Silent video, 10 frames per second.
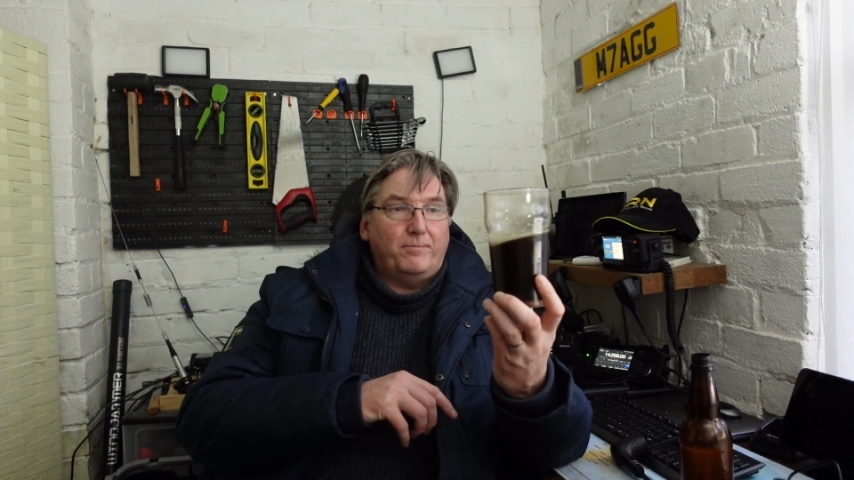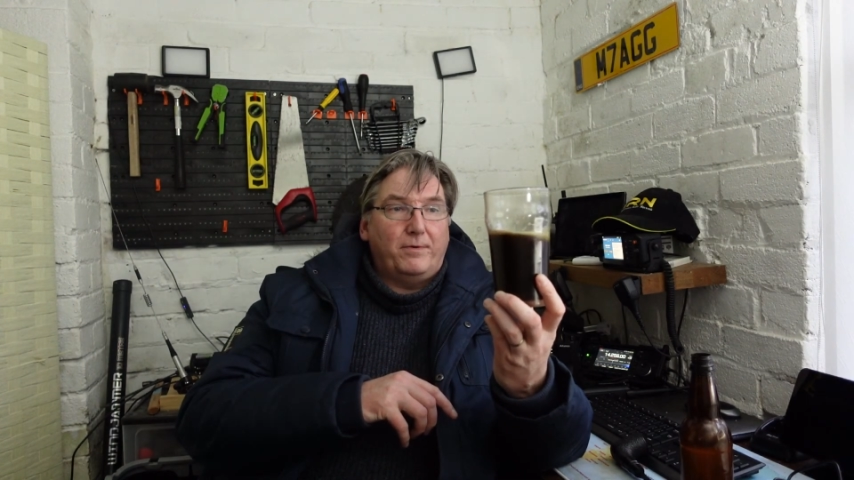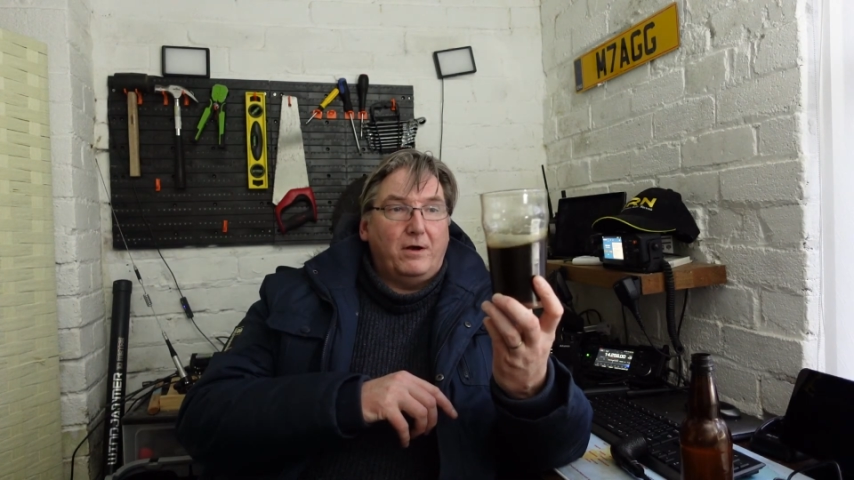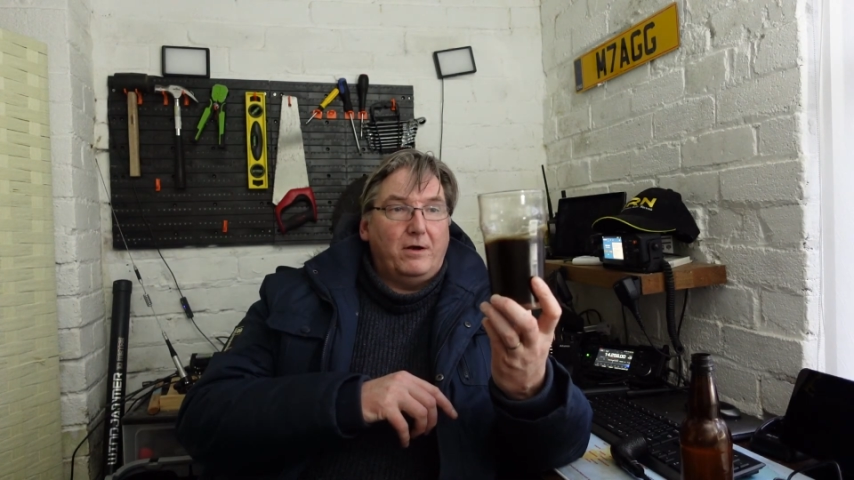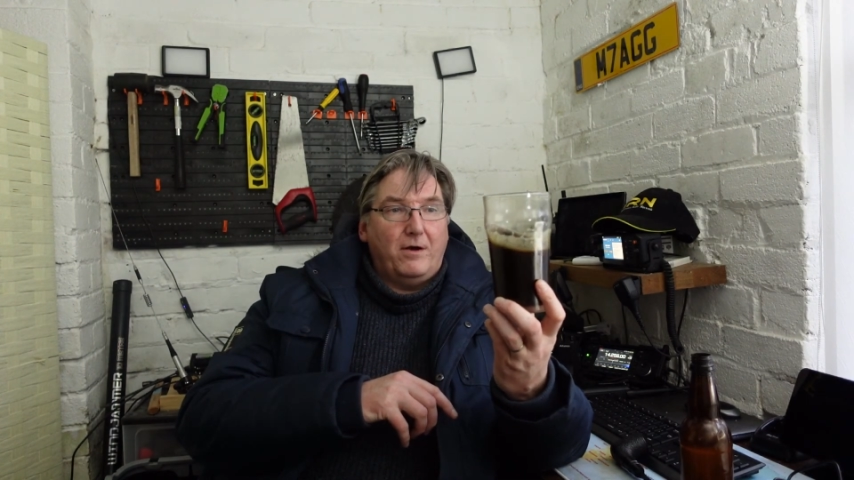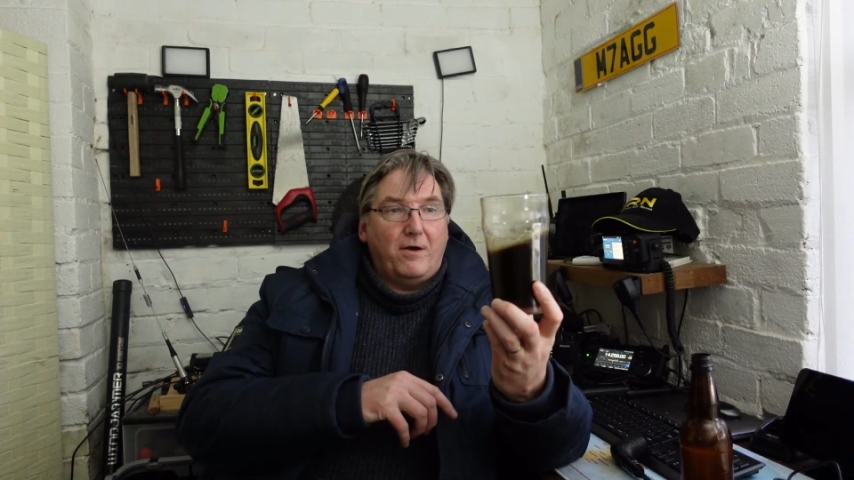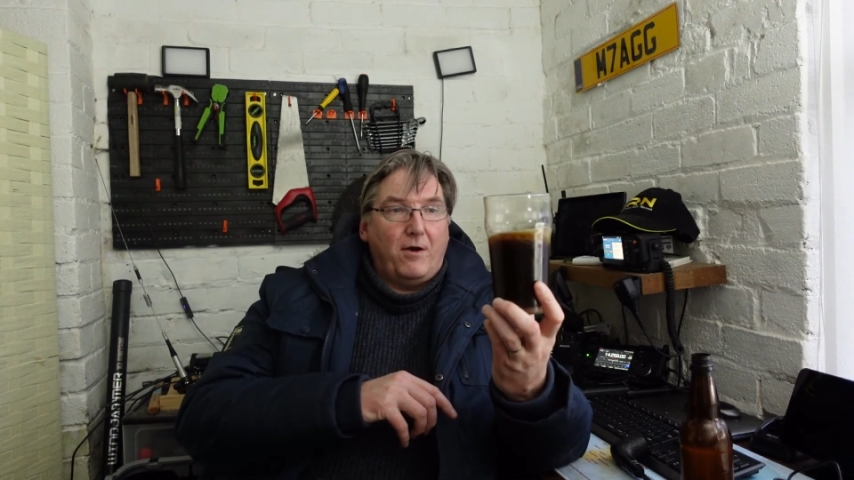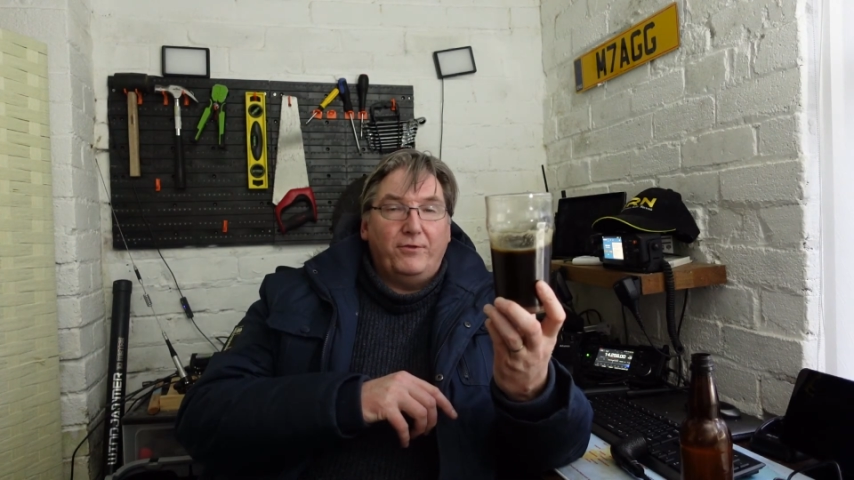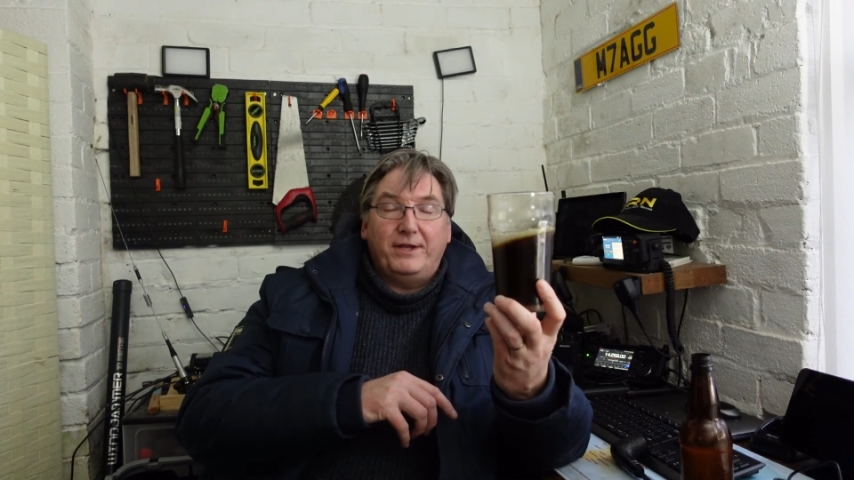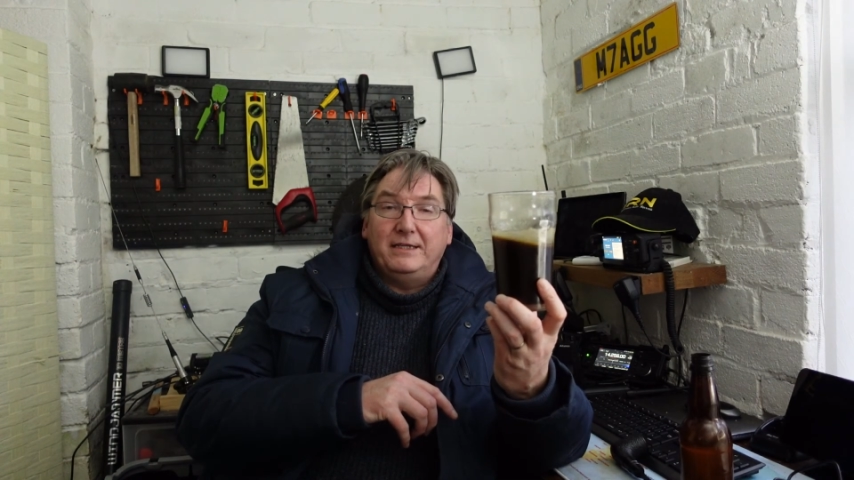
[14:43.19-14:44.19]
up
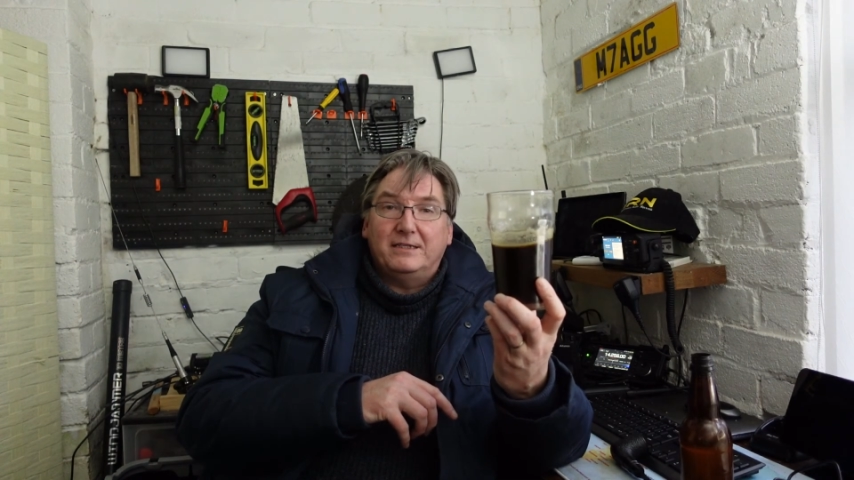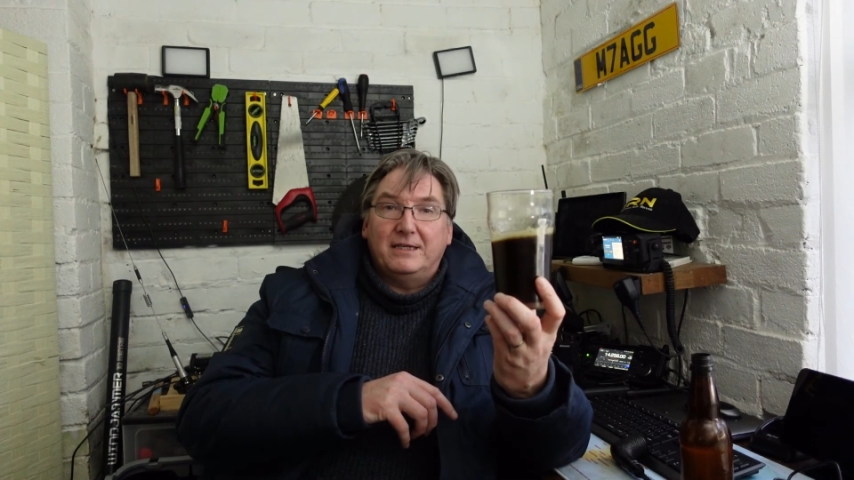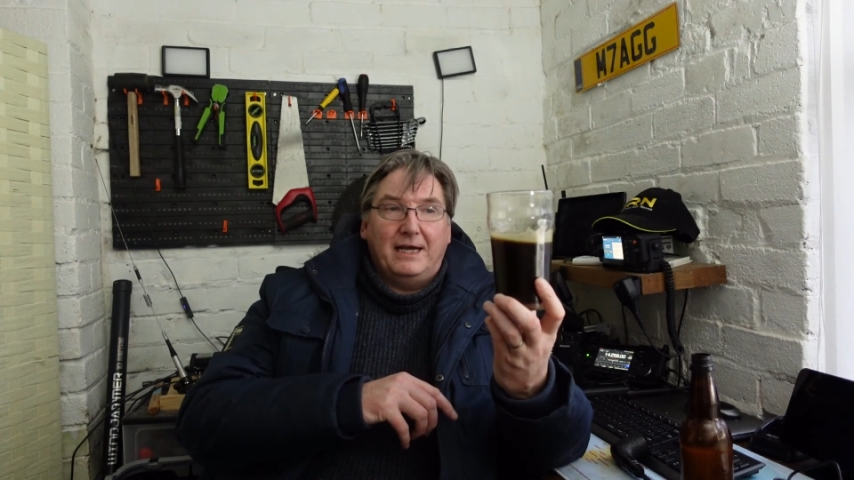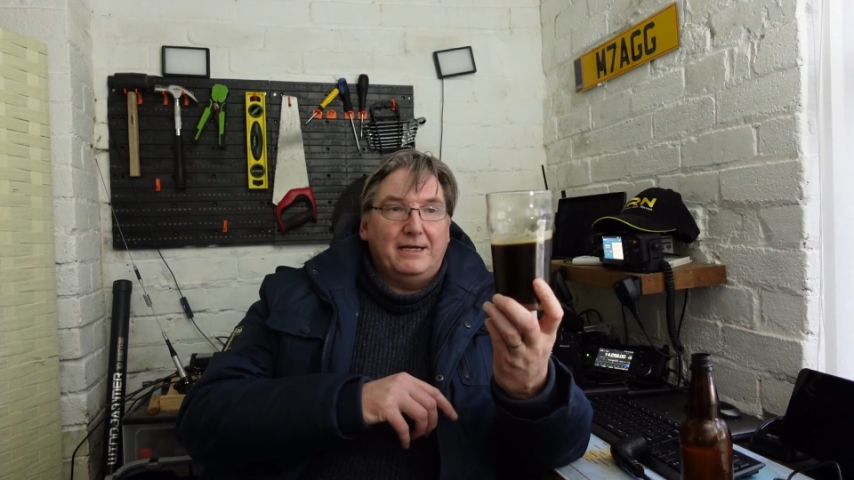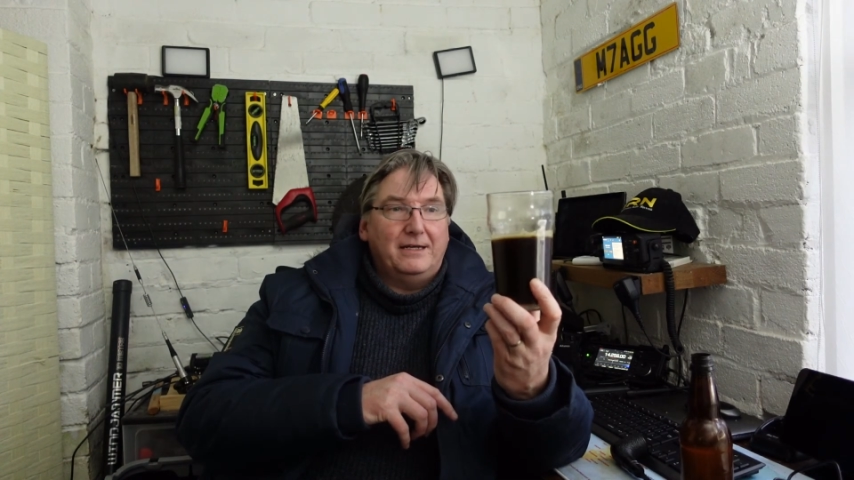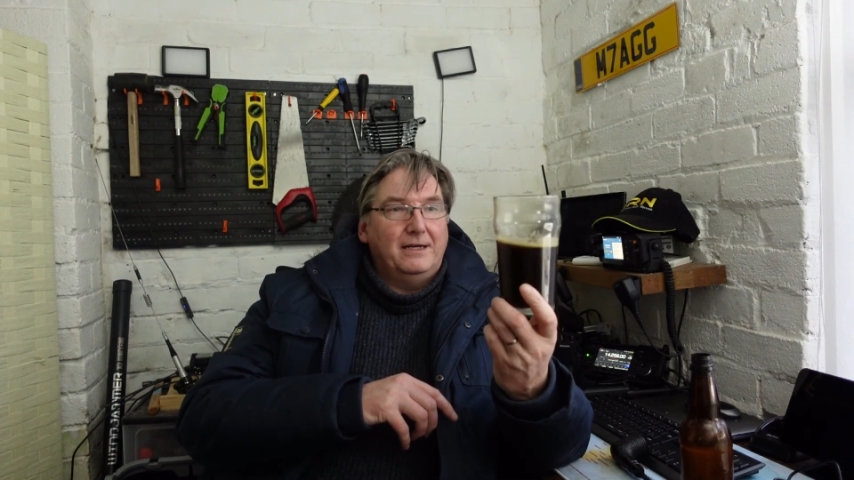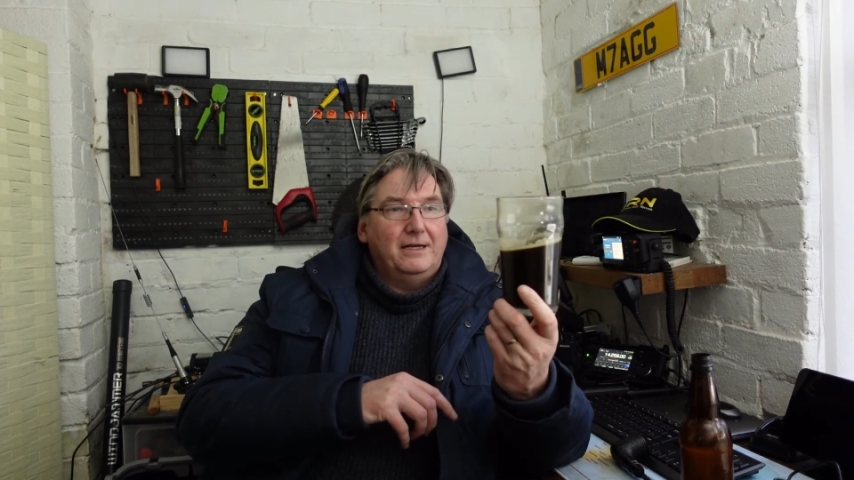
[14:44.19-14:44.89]
on the internet.